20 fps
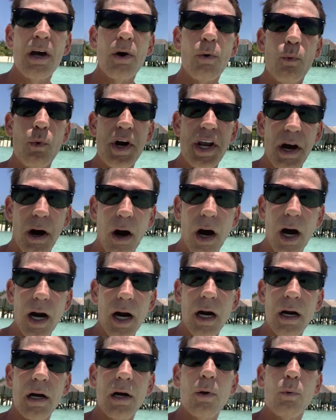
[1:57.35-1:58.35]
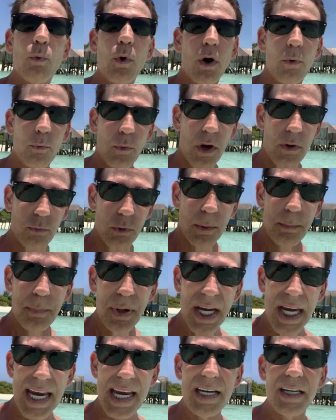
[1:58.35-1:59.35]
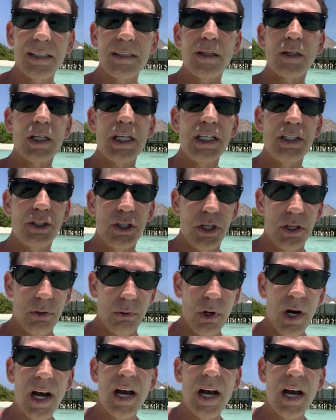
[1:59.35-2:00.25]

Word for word: We are what we repeatedly do.